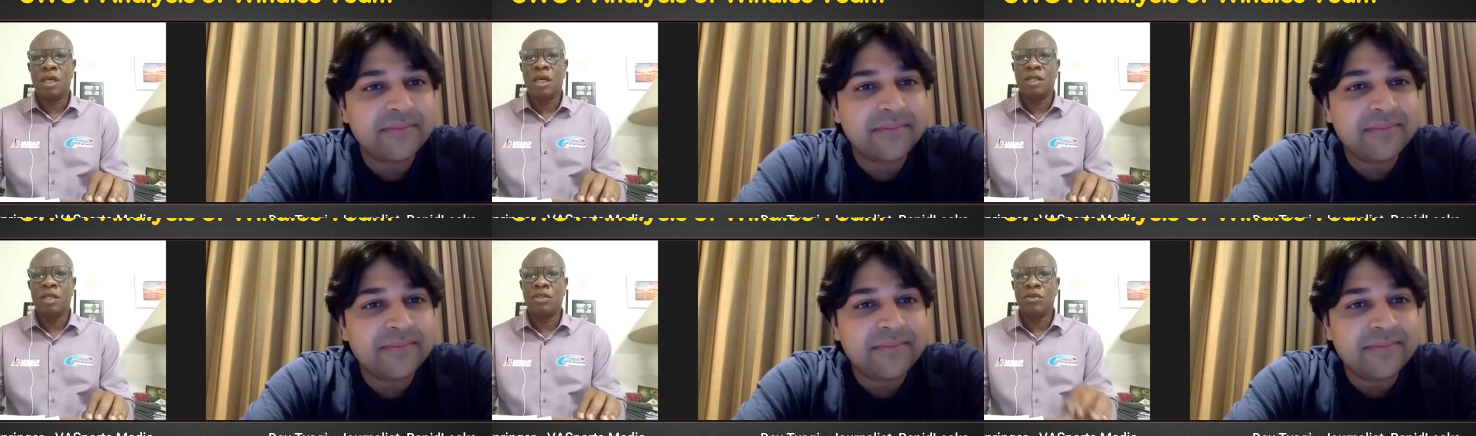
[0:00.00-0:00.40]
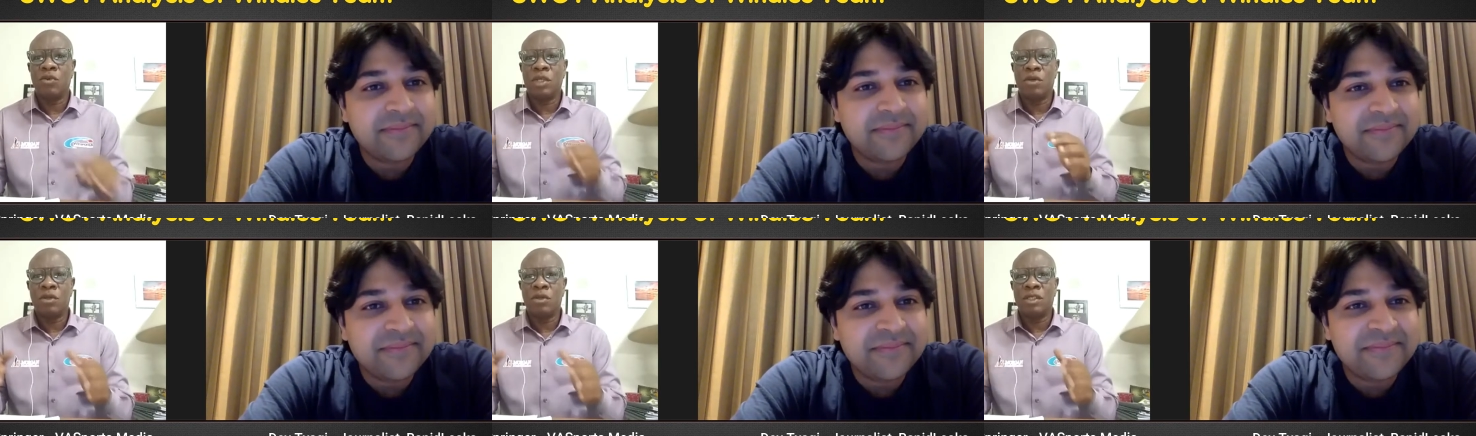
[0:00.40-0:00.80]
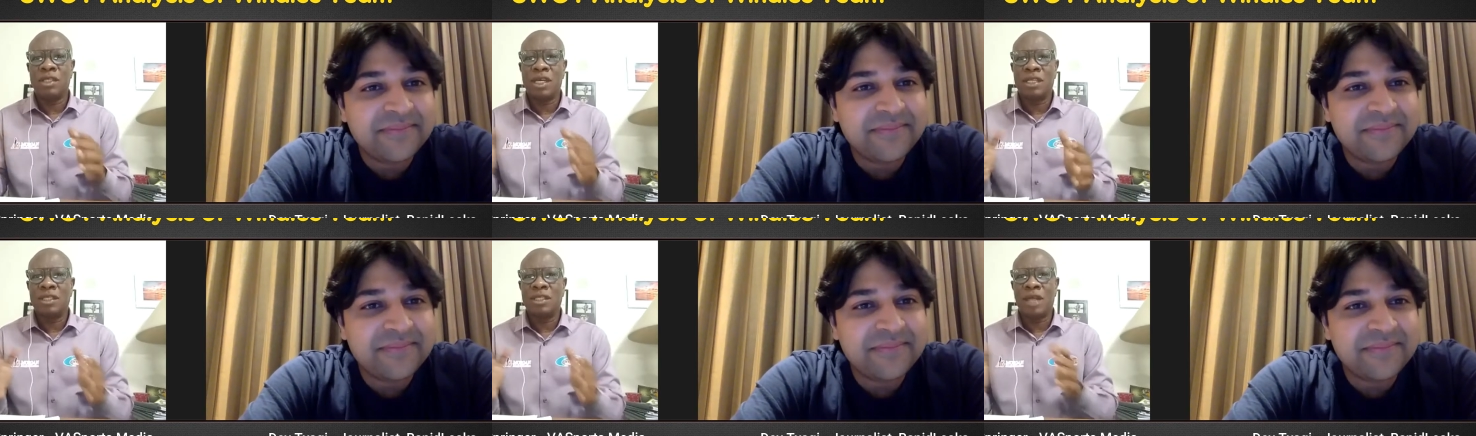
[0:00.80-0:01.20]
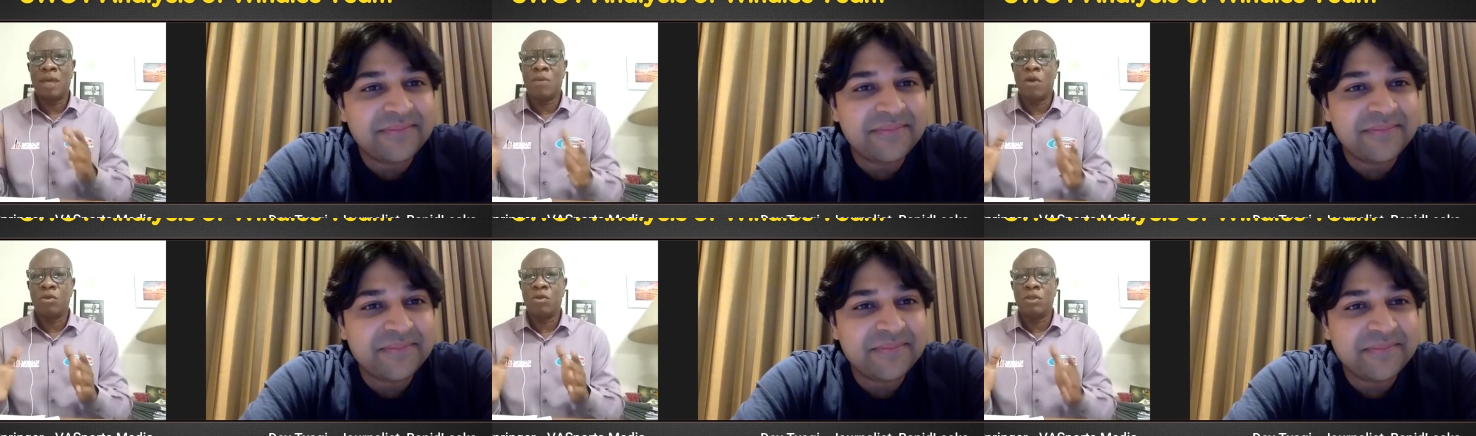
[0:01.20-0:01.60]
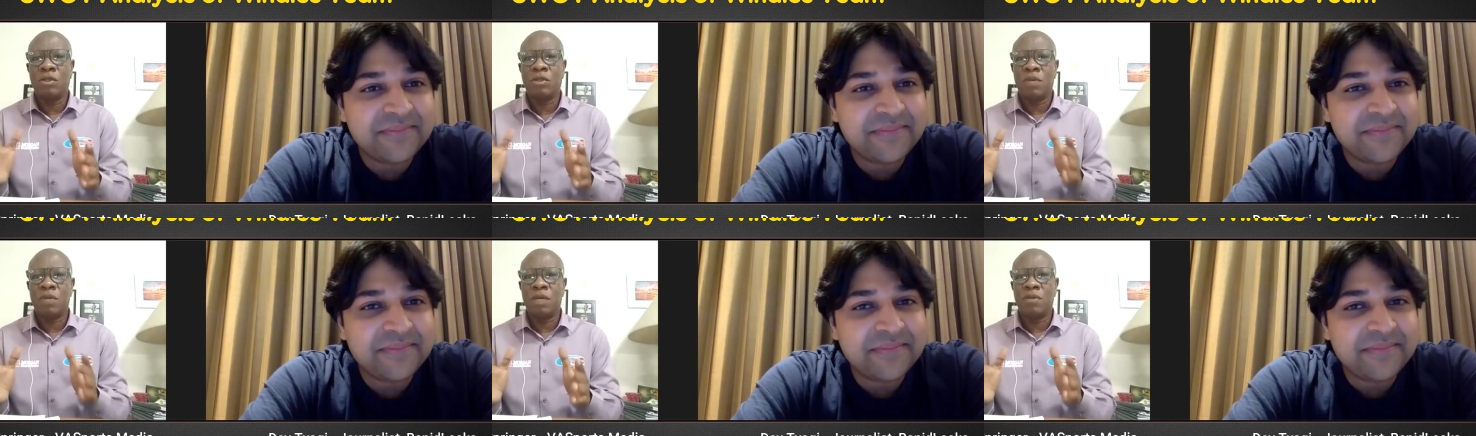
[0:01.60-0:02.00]
Speaker 1: And so we don't take time out
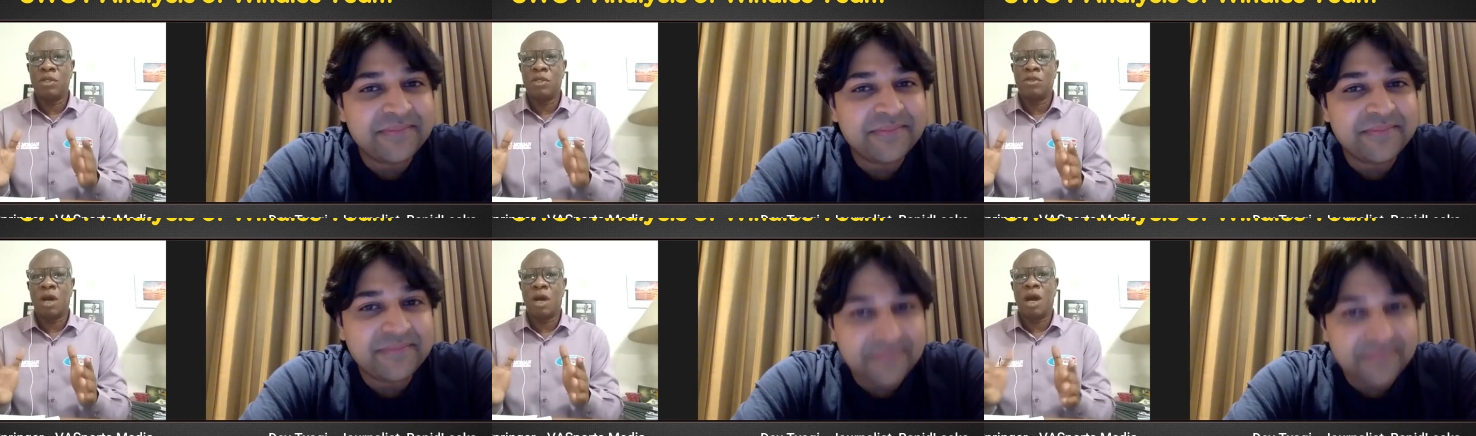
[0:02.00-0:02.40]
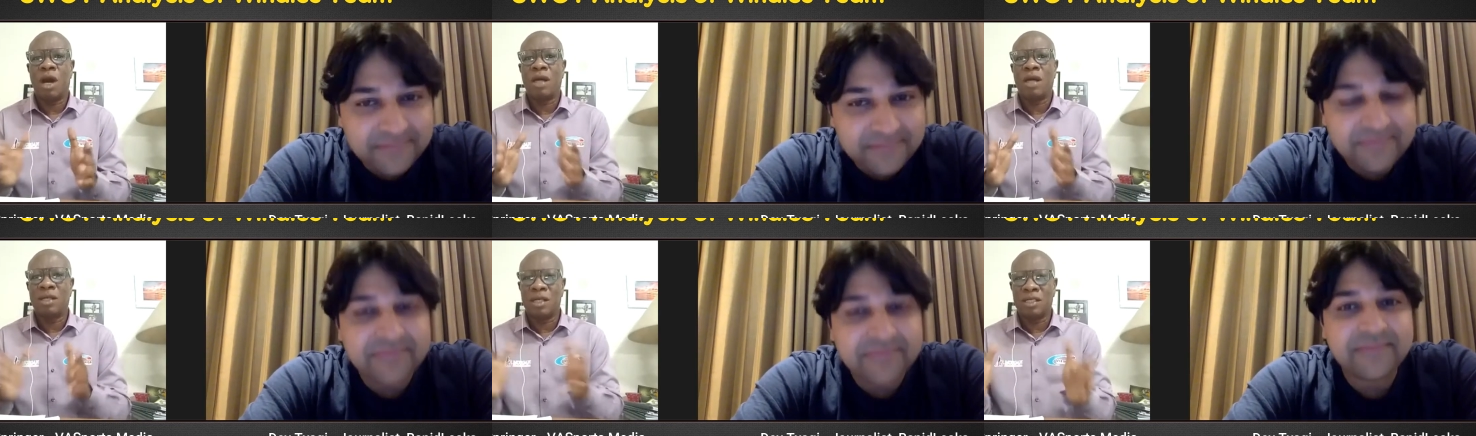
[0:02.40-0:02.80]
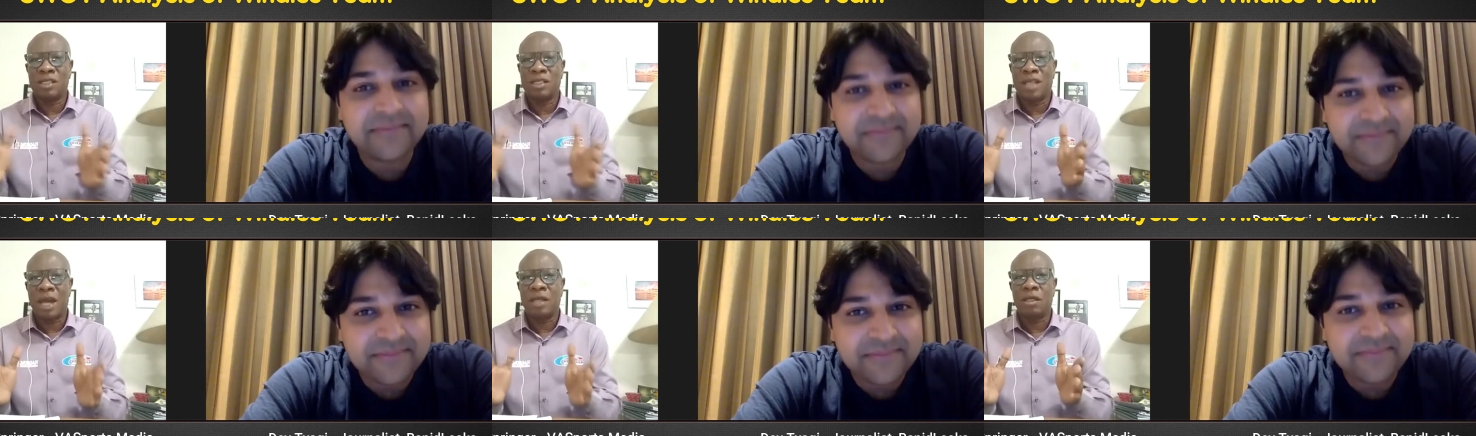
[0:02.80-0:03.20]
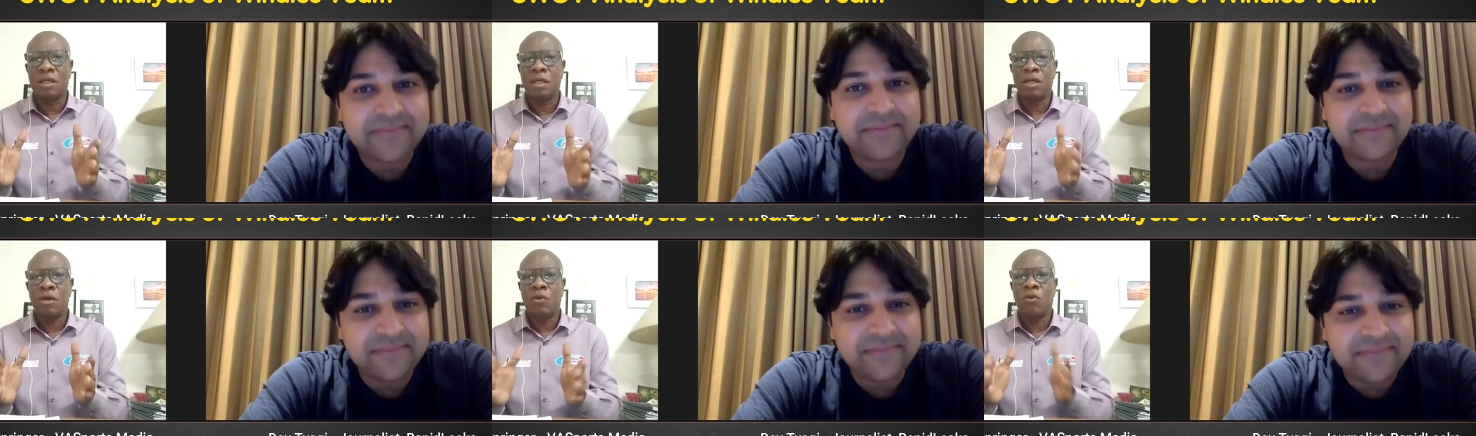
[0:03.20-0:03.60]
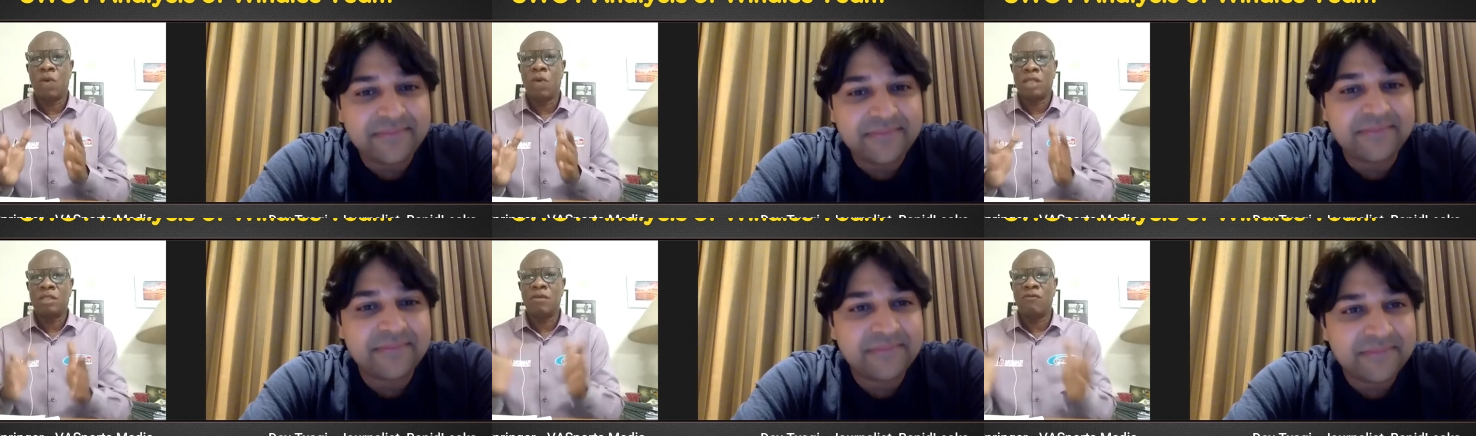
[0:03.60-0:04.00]
to be able to understand
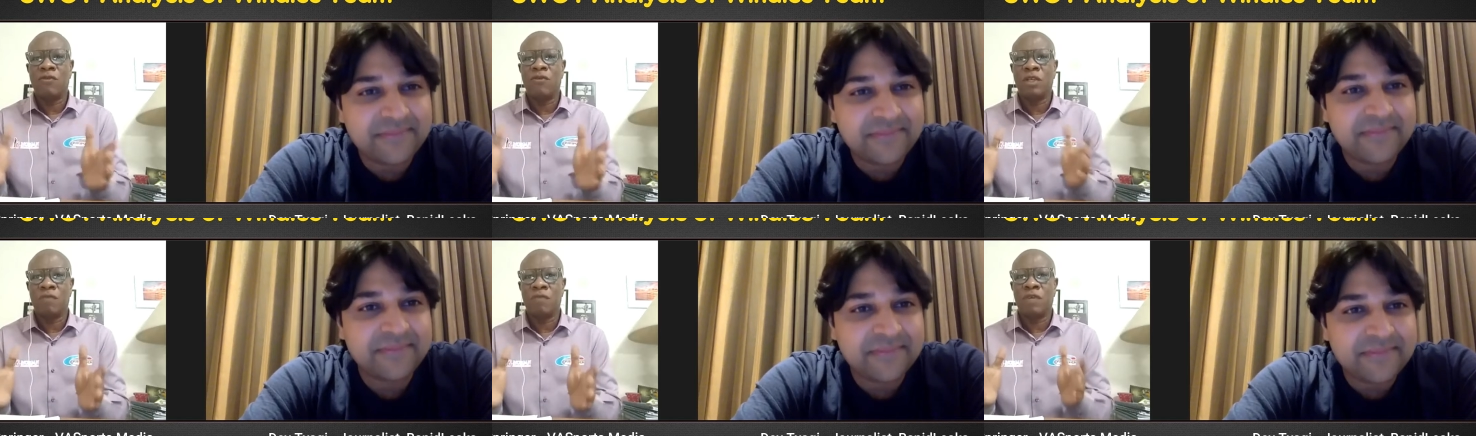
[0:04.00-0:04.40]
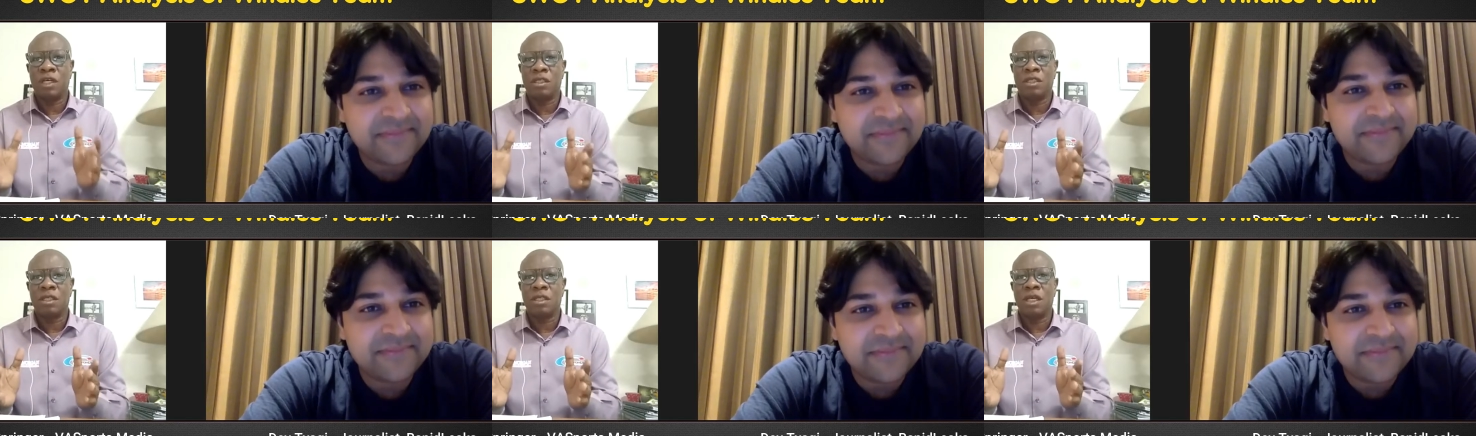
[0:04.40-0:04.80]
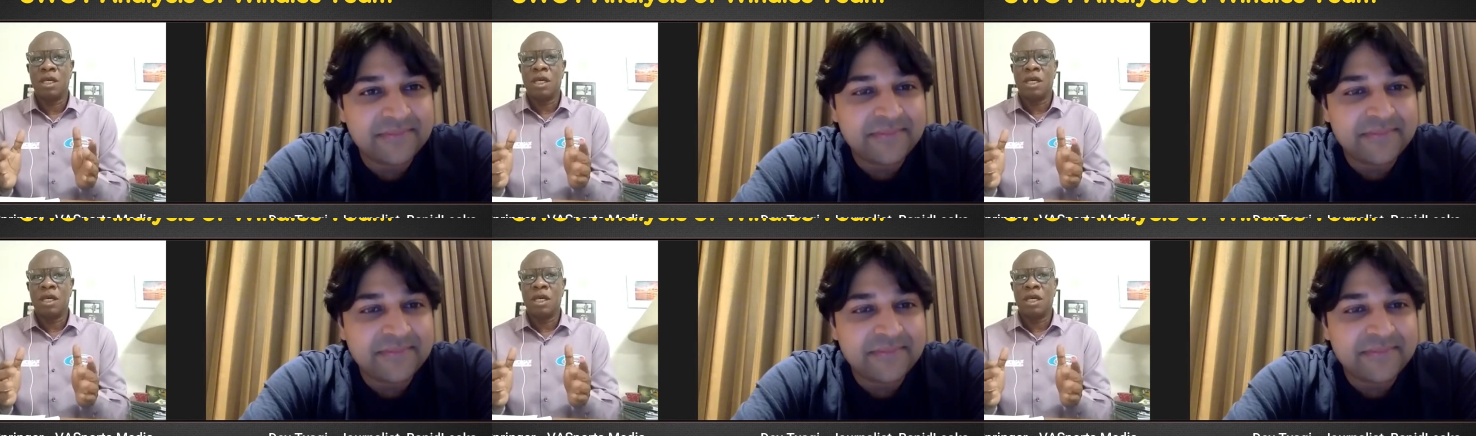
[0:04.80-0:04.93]
what's in front of us.